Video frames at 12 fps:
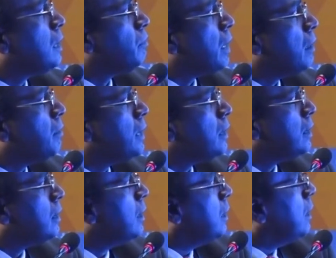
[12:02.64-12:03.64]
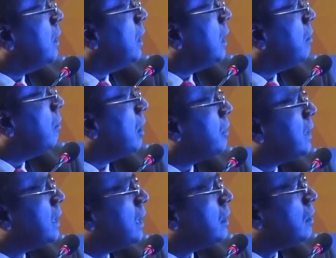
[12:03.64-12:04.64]
parameters. And what we
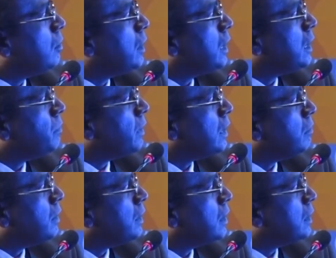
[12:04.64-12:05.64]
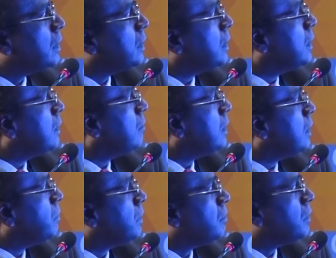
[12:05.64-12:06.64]
see is the routine SPECT images, the sensitivity
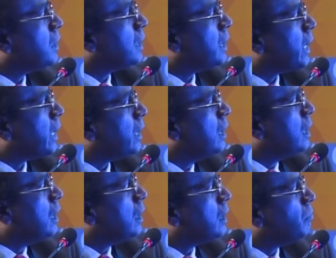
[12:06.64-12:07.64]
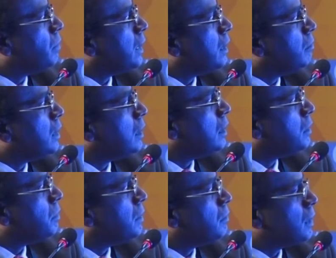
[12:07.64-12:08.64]
and specificity high, and the PET images, the
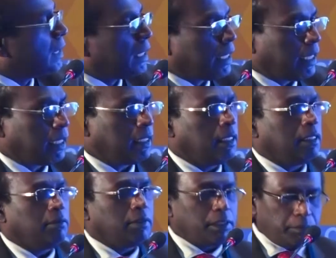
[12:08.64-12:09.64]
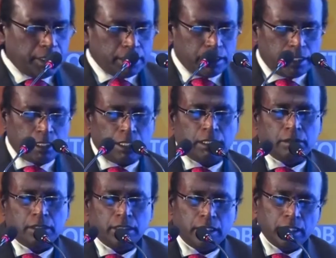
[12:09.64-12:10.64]
specificity high, which means that
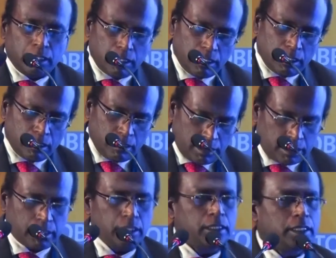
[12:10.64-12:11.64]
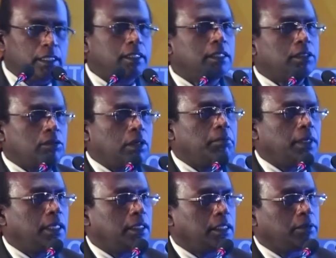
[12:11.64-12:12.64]
if the test is
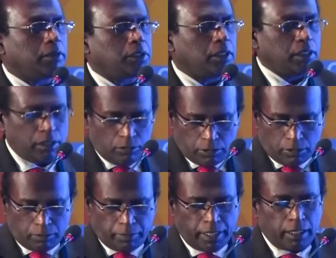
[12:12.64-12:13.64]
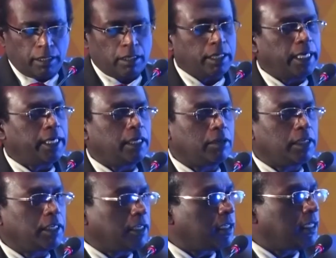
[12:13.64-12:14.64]
normal, it virtually rules out
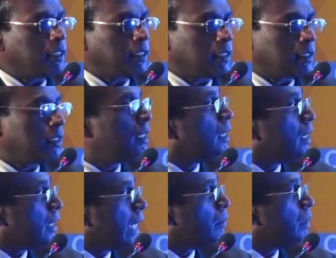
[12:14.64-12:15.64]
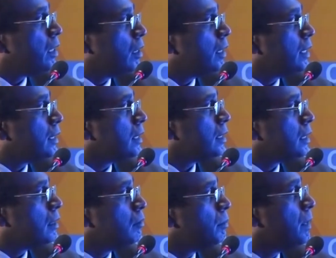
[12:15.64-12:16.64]
coronary artery disease and diabetic heart disease
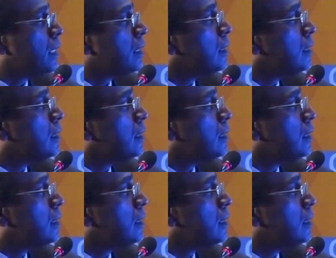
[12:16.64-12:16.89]
in a woman.